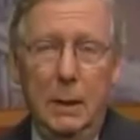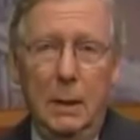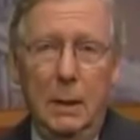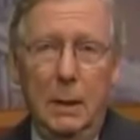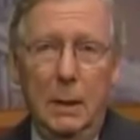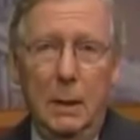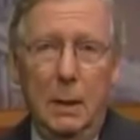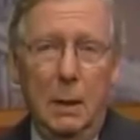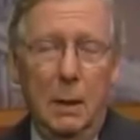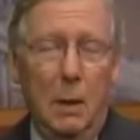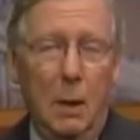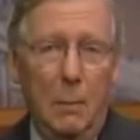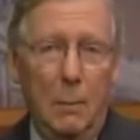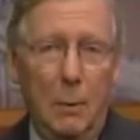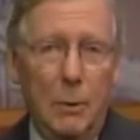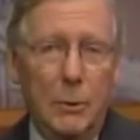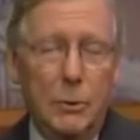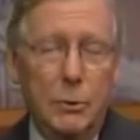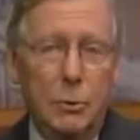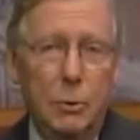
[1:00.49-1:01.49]
an
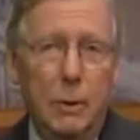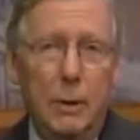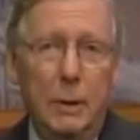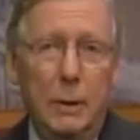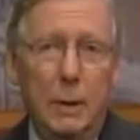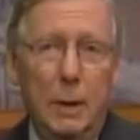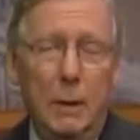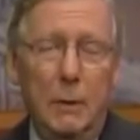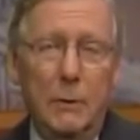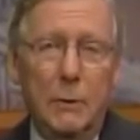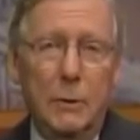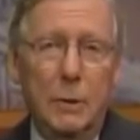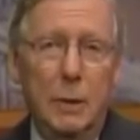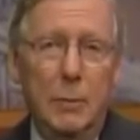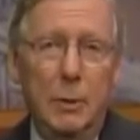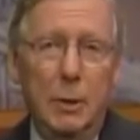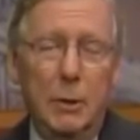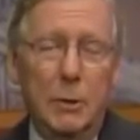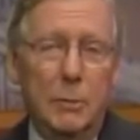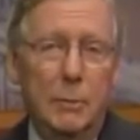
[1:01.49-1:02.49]
almost $1 trillion
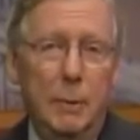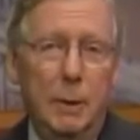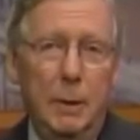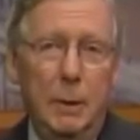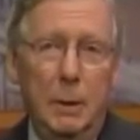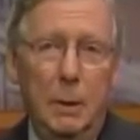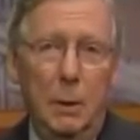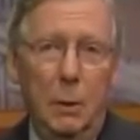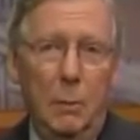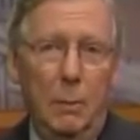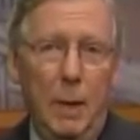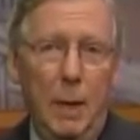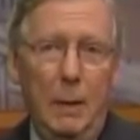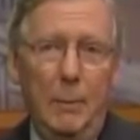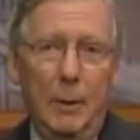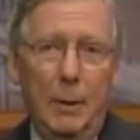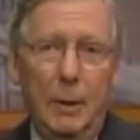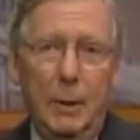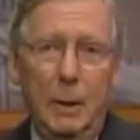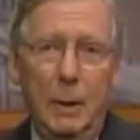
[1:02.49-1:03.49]
stimulus bill,
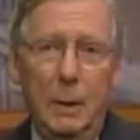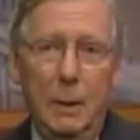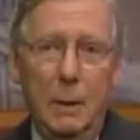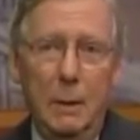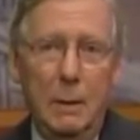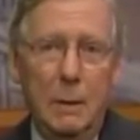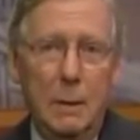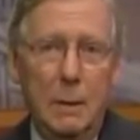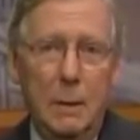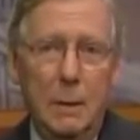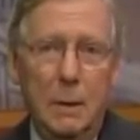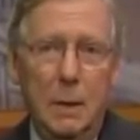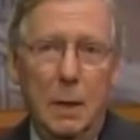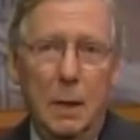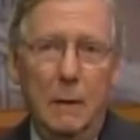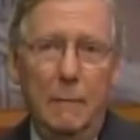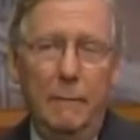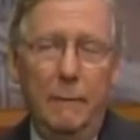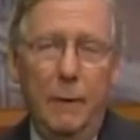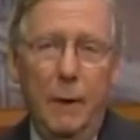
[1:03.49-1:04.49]
Obamacare,
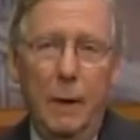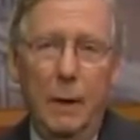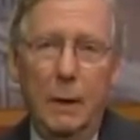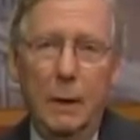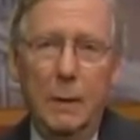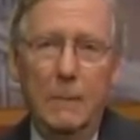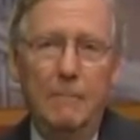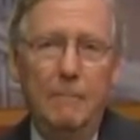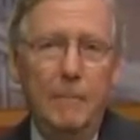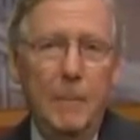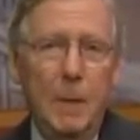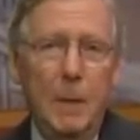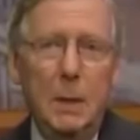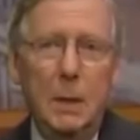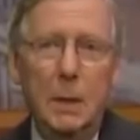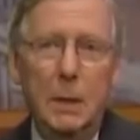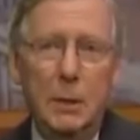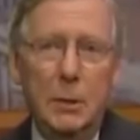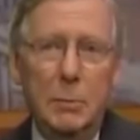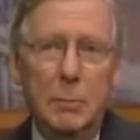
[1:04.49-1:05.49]
Dodd-Frank,
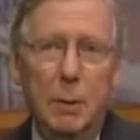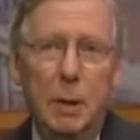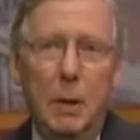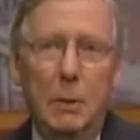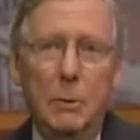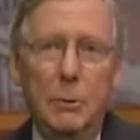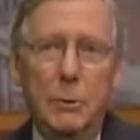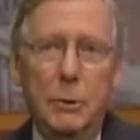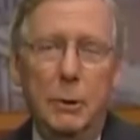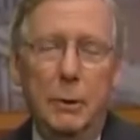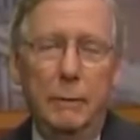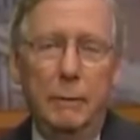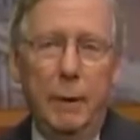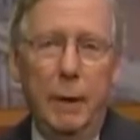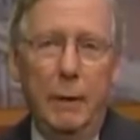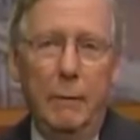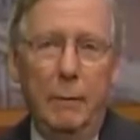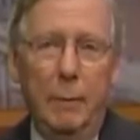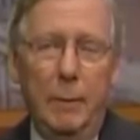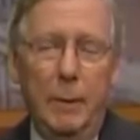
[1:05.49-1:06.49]
an explosion of
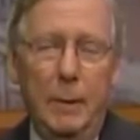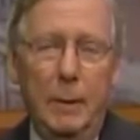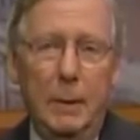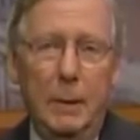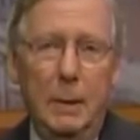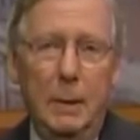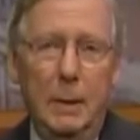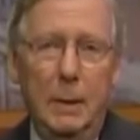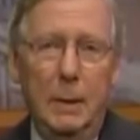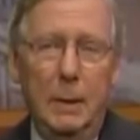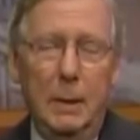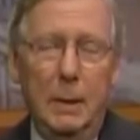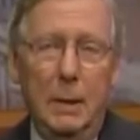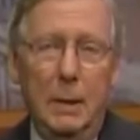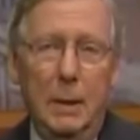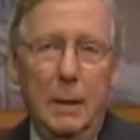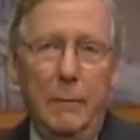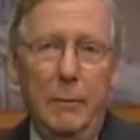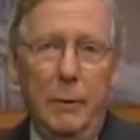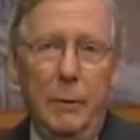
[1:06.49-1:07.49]
government
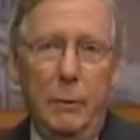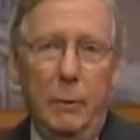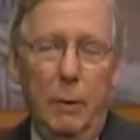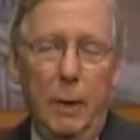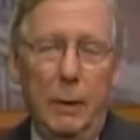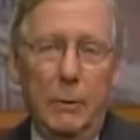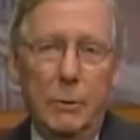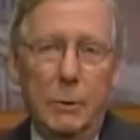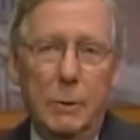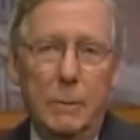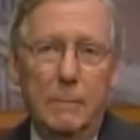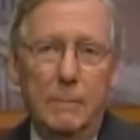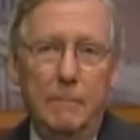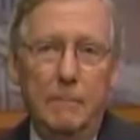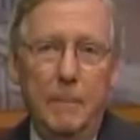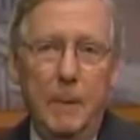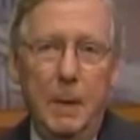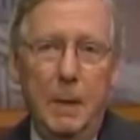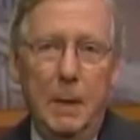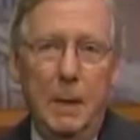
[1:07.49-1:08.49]
in every direction.
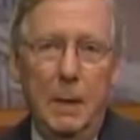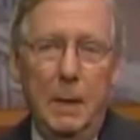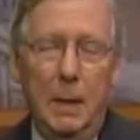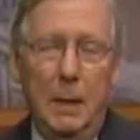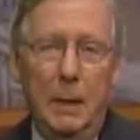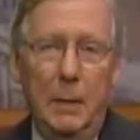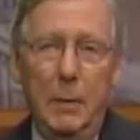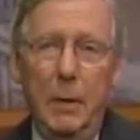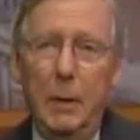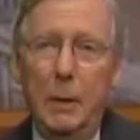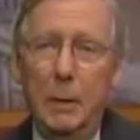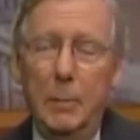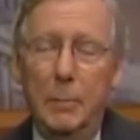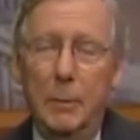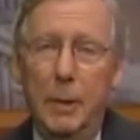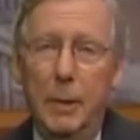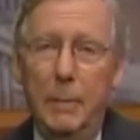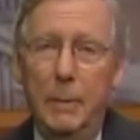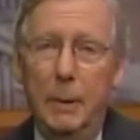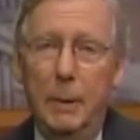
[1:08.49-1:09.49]
And the American
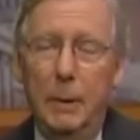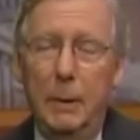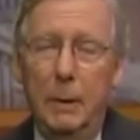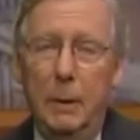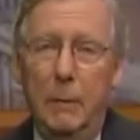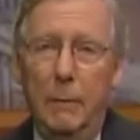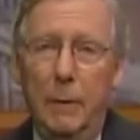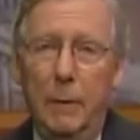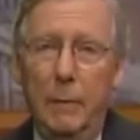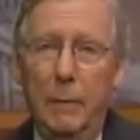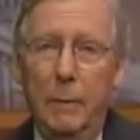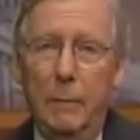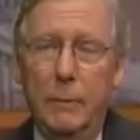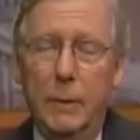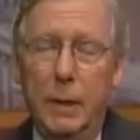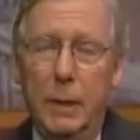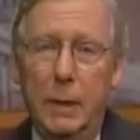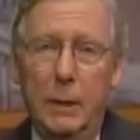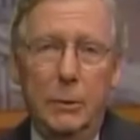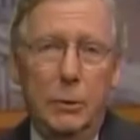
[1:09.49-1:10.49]
people in November of
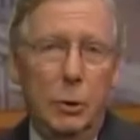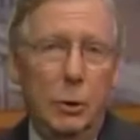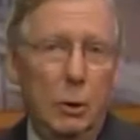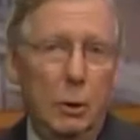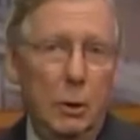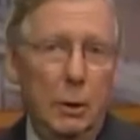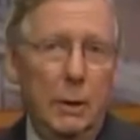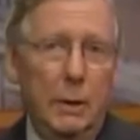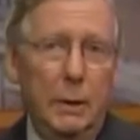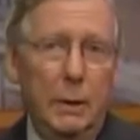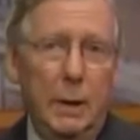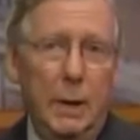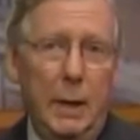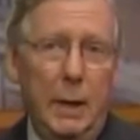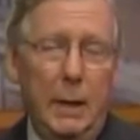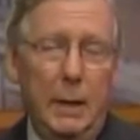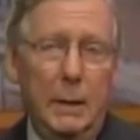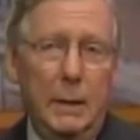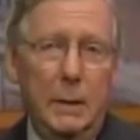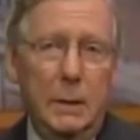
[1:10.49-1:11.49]
10 took a look at
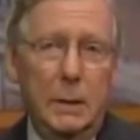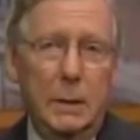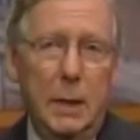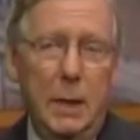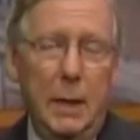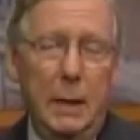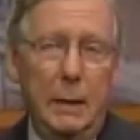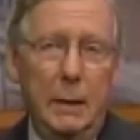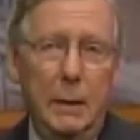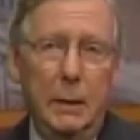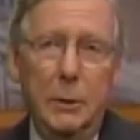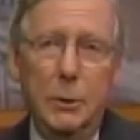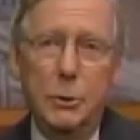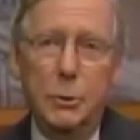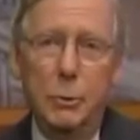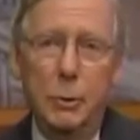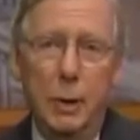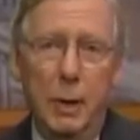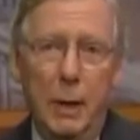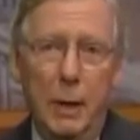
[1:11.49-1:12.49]
that and decided to
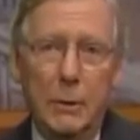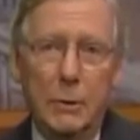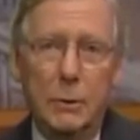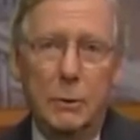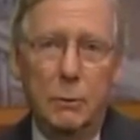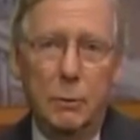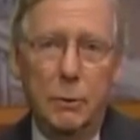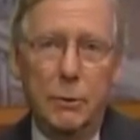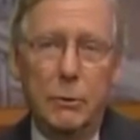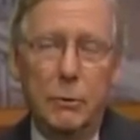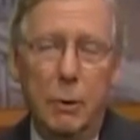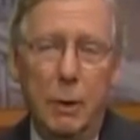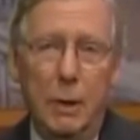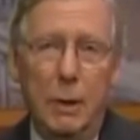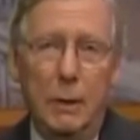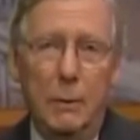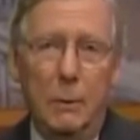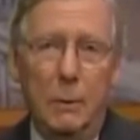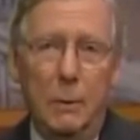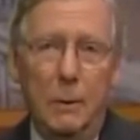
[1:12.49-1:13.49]
issue a national
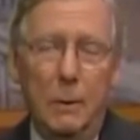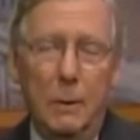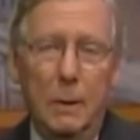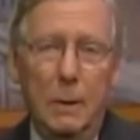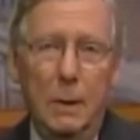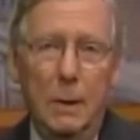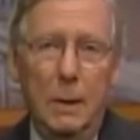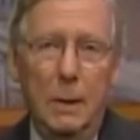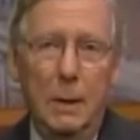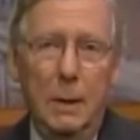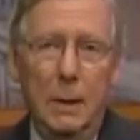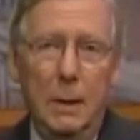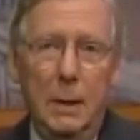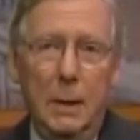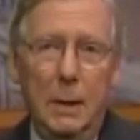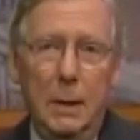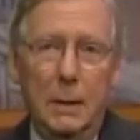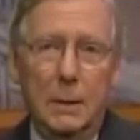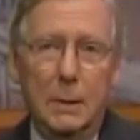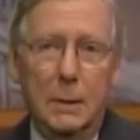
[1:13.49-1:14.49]
restraining order
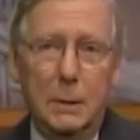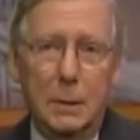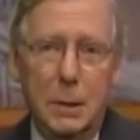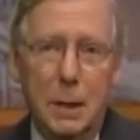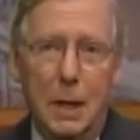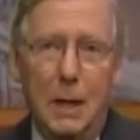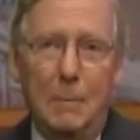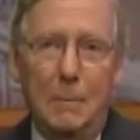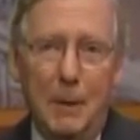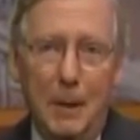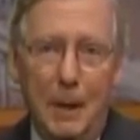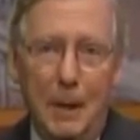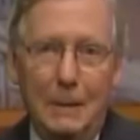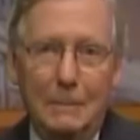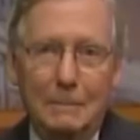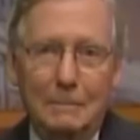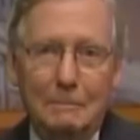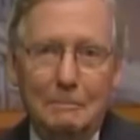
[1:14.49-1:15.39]
to stop that.